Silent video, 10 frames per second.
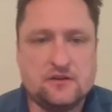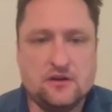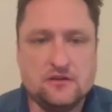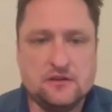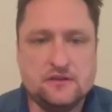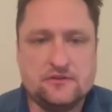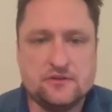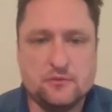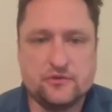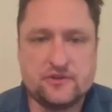cartilage,
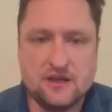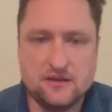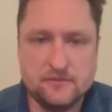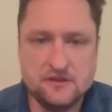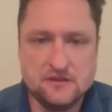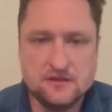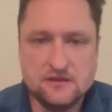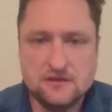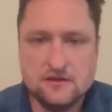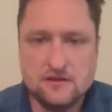the most common,
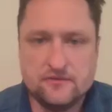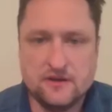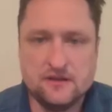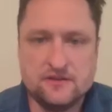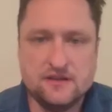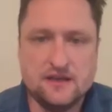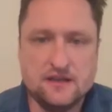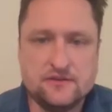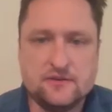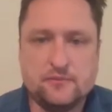found at the
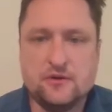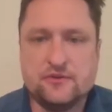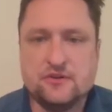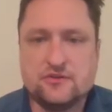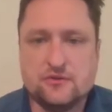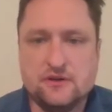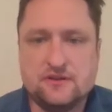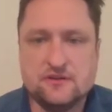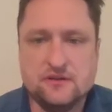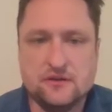ends of the bones and joints
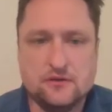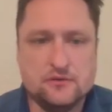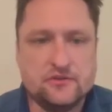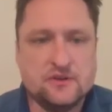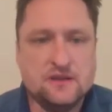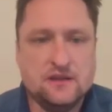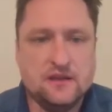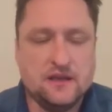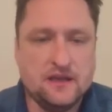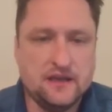in the nose,
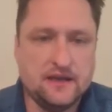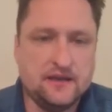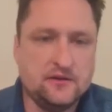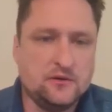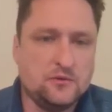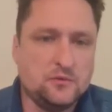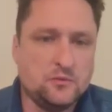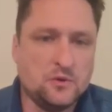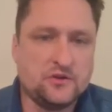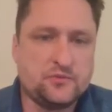and
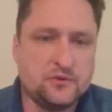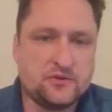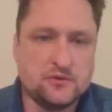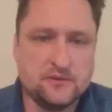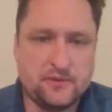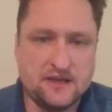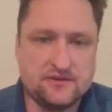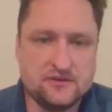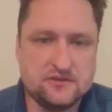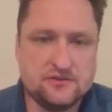respiratory
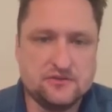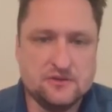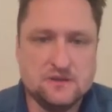passages.